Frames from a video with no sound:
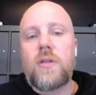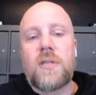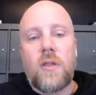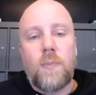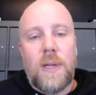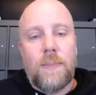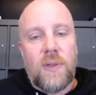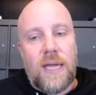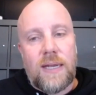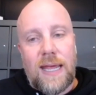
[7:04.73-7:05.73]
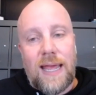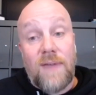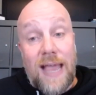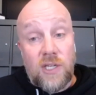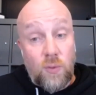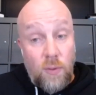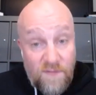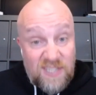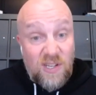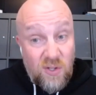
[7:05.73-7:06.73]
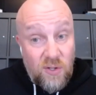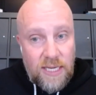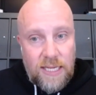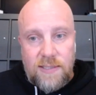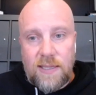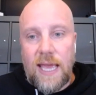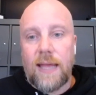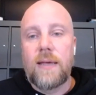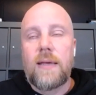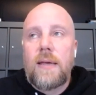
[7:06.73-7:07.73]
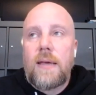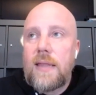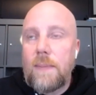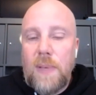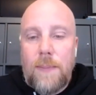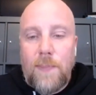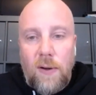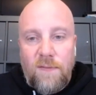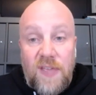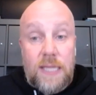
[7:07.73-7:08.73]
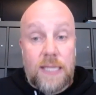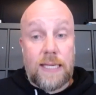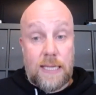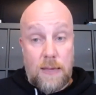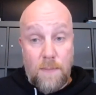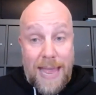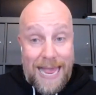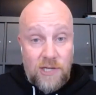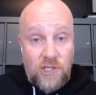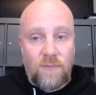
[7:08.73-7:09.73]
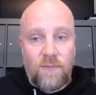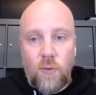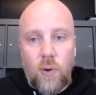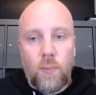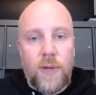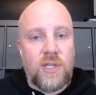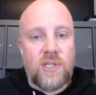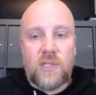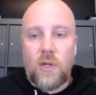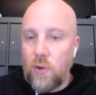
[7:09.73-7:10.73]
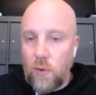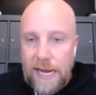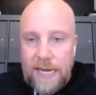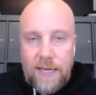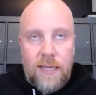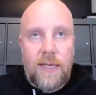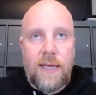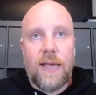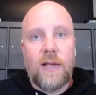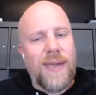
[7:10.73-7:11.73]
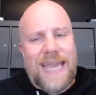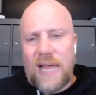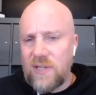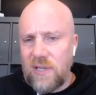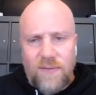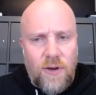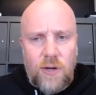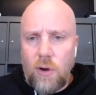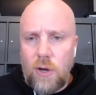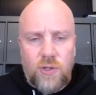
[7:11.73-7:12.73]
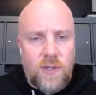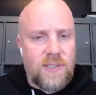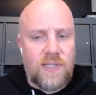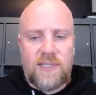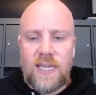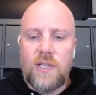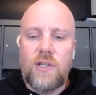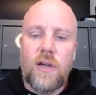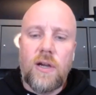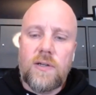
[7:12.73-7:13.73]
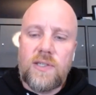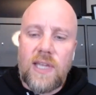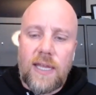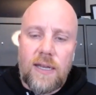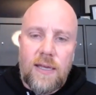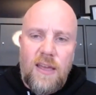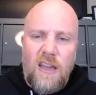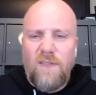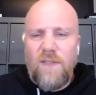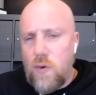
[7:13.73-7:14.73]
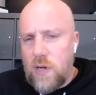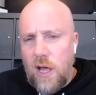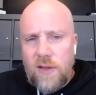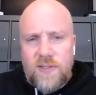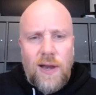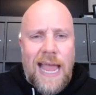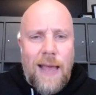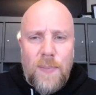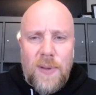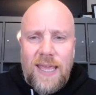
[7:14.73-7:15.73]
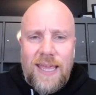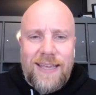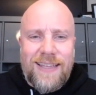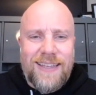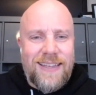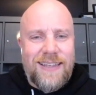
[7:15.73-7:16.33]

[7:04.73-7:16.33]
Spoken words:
There's other people that have actual physical needs that people are feeling compassion for, which is so great. And going out delivering groceries to seniors, and phone calls are happening.